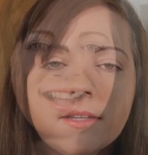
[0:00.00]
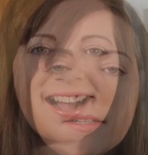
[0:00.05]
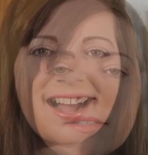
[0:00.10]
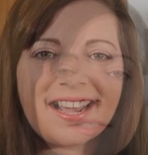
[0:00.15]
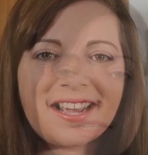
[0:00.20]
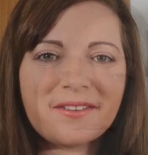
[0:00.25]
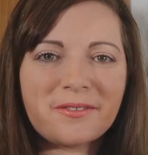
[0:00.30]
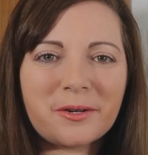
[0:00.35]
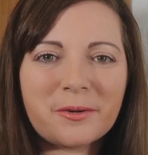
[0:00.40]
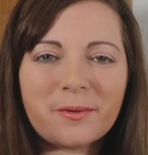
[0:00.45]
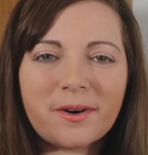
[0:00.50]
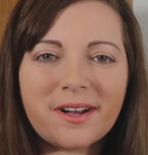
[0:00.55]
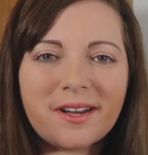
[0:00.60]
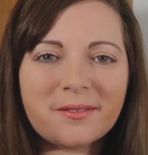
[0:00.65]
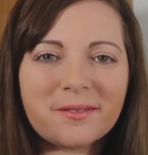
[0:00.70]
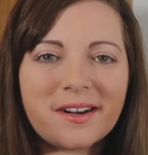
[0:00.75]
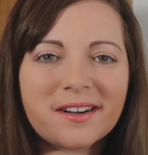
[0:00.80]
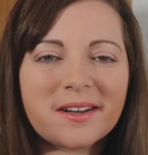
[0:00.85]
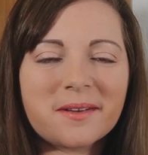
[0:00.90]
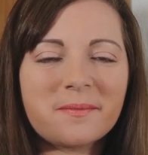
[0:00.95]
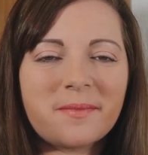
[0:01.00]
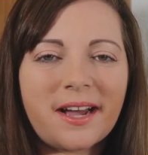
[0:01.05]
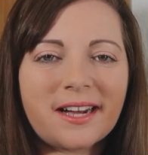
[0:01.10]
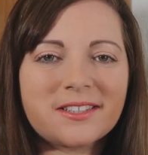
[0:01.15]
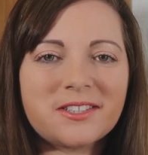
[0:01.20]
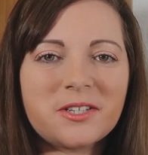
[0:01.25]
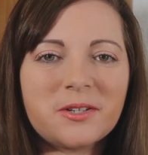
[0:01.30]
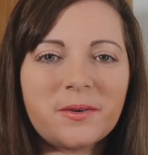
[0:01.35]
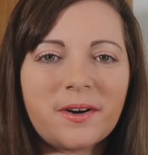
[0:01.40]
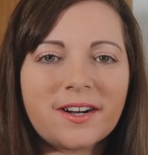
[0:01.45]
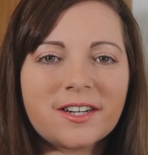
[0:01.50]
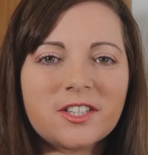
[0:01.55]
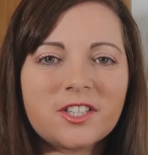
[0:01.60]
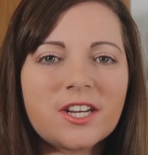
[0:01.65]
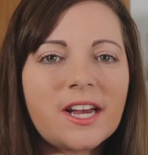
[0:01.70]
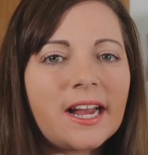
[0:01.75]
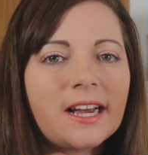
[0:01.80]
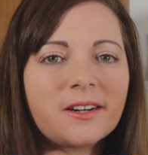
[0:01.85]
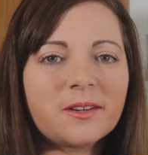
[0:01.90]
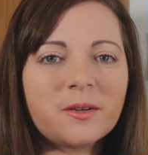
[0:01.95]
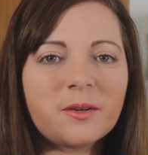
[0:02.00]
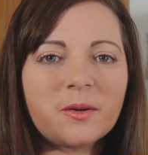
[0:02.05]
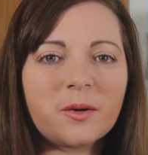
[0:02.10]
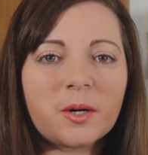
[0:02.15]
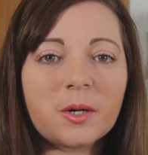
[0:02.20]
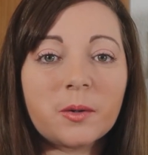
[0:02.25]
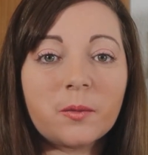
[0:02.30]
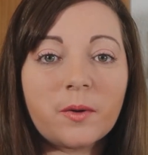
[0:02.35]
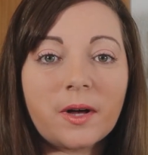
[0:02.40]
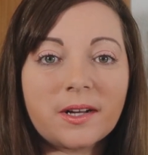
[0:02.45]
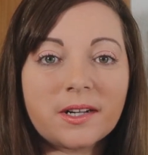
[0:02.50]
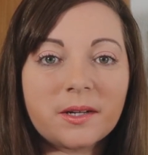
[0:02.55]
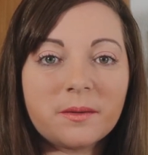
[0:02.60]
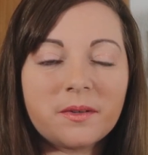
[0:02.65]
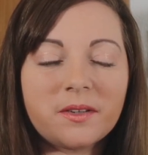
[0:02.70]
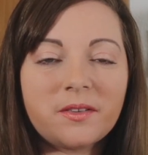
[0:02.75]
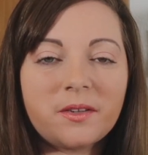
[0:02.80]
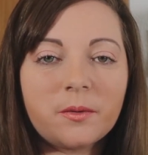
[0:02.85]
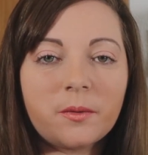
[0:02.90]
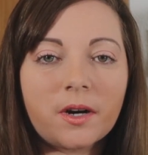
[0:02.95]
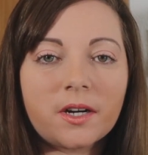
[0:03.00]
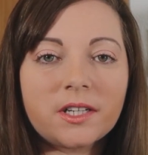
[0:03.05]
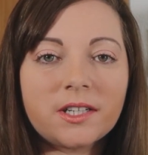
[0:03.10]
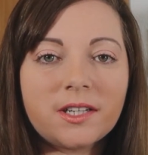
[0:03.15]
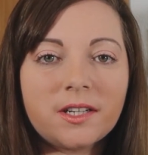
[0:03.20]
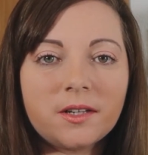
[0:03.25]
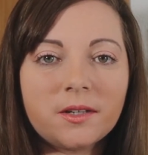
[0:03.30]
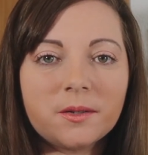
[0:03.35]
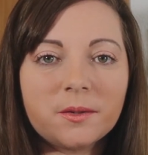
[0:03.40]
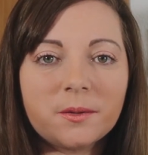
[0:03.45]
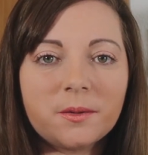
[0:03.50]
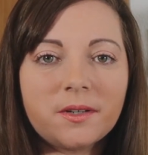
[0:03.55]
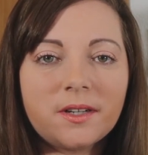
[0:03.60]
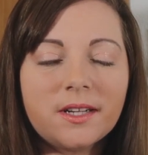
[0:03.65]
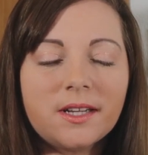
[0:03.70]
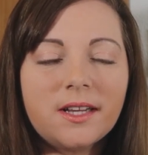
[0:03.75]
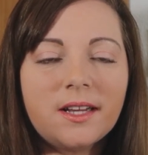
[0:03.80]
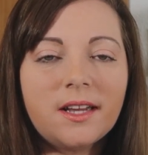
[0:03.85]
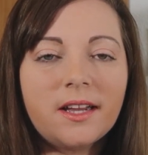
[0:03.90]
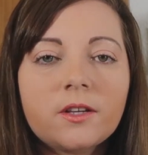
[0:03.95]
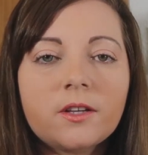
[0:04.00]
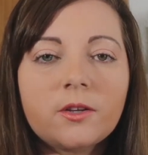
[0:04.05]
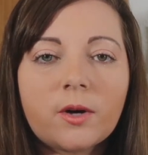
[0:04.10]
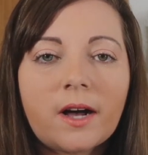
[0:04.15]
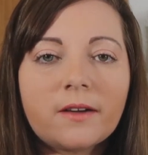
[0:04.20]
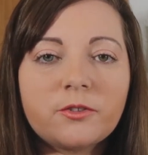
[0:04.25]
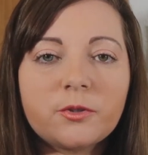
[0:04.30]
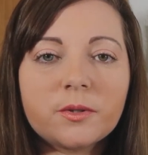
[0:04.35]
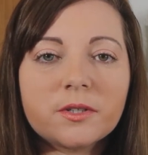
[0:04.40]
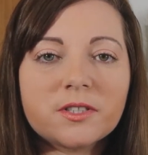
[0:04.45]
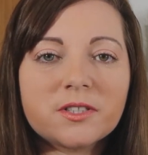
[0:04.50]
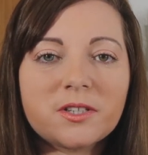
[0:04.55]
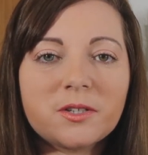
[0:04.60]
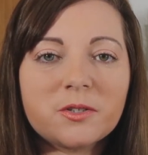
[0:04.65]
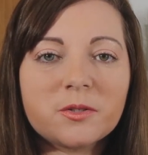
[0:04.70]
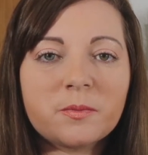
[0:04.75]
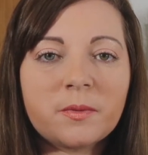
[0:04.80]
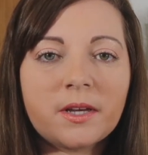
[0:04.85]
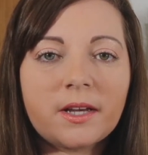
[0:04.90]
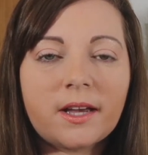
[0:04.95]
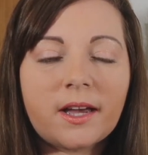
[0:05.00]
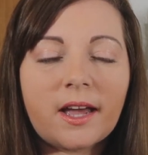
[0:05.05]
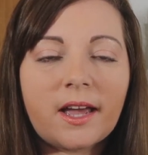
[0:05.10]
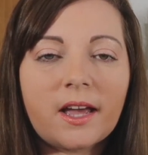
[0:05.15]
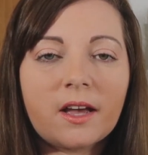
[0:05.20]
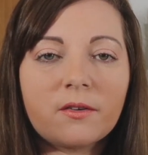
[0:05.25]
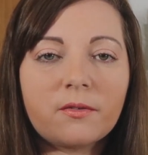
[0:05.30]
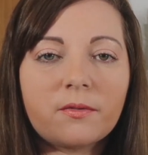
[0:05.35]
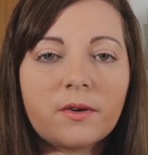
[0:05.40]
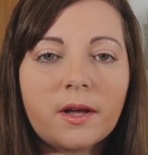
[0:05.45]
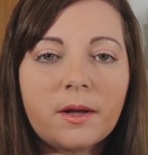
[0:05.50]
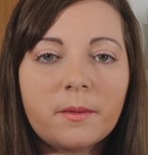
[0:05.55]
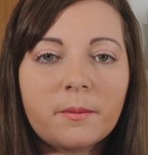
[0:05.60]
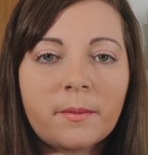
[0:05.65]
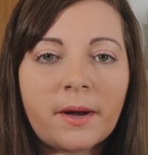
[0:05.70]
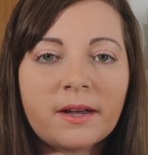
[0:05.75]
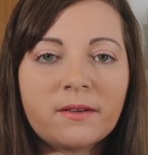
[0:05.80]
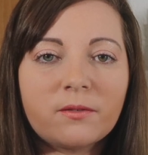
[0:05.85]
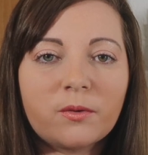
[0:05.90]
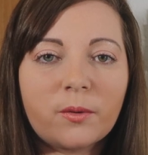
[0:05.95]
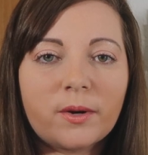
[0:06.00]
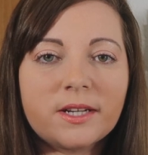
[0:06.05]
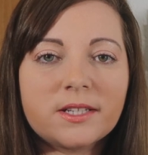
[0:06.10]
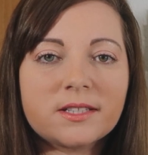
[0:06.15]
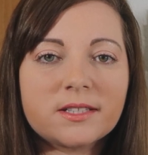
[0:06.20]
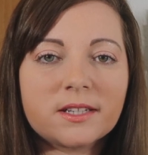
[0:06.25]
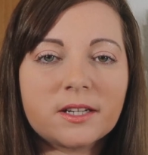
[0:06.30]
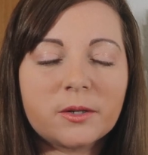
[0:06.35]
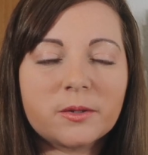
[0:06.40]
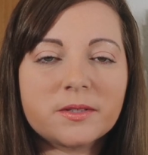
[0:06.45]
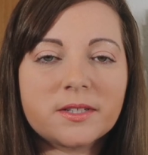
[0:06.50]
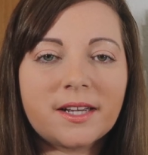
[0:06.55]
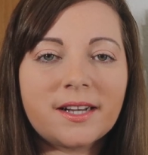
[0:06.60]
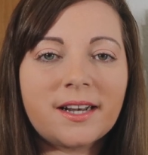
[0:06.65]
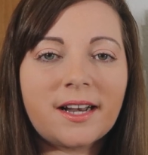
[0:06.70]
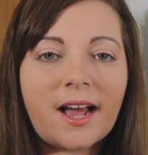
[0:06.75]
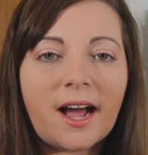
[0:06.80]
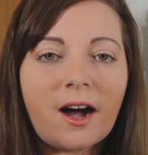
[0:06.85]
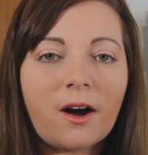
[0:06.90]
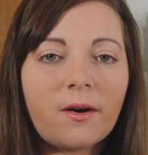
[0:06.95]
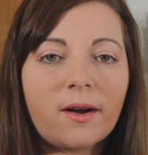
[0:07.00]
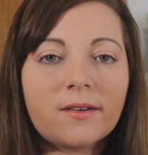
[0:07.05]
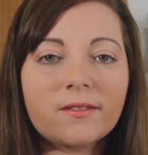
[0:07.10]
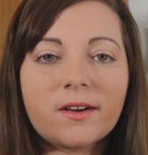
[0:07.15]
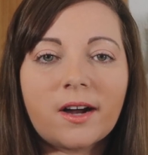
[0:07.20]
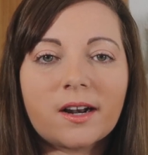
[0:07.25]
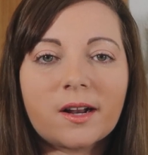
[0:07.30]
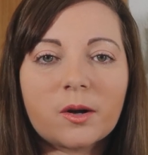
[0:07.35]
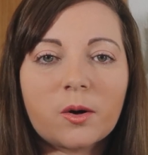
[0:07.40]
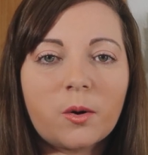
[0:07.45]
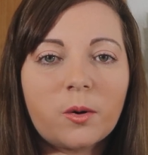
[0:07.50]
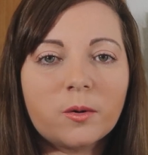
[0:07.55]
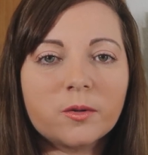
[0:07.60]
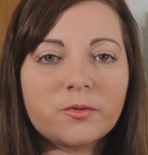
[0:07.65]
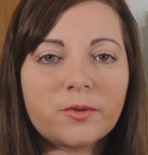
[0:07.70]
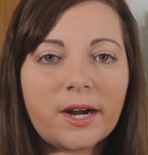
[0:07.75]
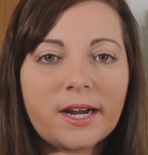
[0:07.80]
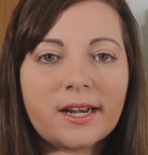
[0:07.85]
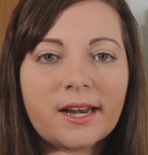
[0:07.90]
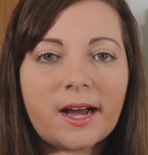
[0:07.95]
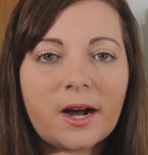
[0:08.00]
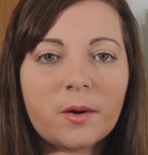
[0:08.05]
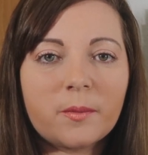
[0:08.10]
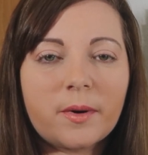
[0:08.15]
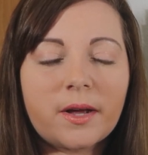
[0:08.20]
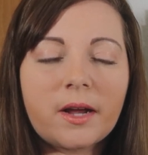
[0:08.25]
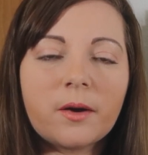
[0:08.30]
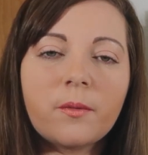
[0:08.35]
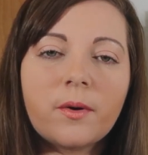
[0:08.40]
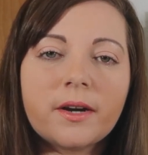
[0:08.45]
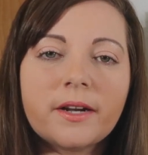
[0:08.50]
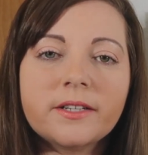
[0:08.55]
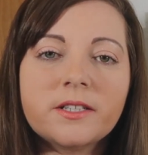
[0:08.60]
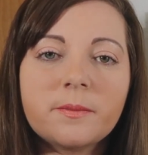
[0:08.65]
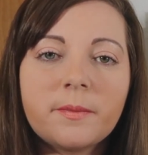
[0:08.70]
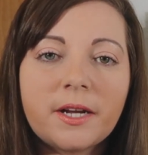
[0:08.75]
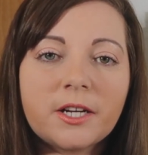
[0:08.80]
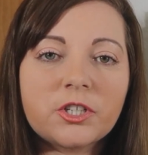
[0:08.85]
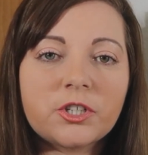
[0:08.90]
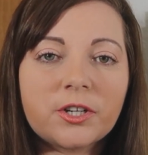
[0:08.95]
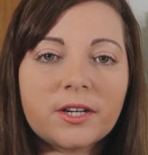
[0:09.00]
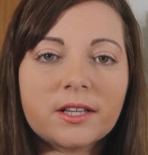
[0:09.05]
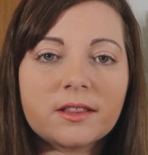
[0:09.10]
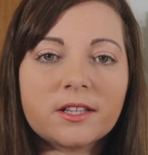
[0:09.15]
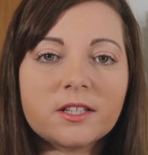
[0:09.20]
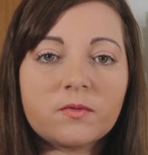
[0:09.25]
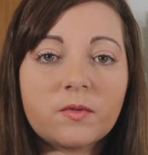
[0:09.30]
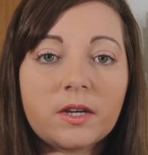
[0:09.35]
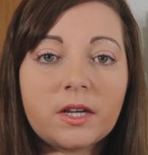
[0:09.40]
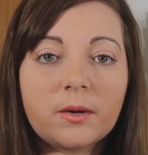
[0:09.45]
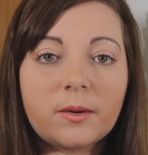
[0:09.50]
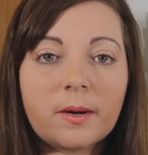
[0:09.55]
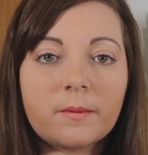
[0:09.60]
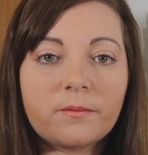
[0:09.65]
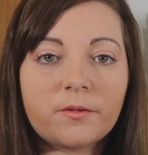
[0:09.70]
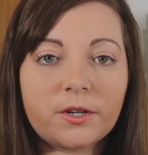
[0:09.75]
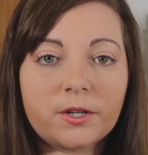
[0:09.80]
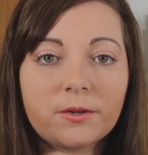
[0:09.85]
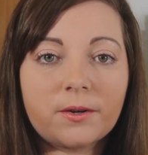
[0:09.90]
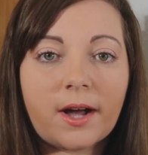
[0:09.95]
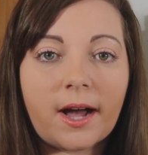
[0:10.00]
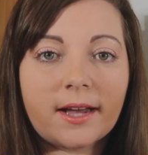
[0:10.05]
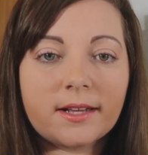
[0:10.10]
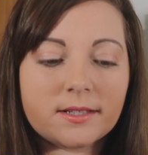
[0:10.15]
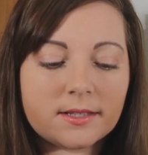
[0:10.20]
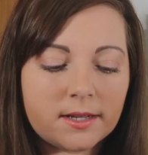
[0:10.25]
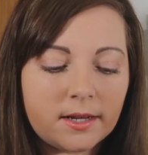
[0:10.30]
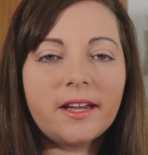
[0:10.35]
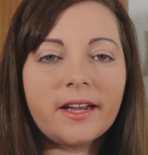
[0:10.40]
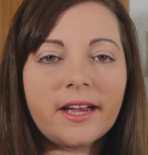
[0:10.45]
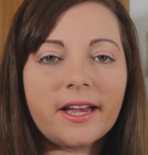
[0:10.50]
Hi everyone, welcome back to our channel, or welcome if you are new. You'll have to excuse me if my voice goes in and out. I've got a cold right now, but I wanted to make sure and get this video up for you guys.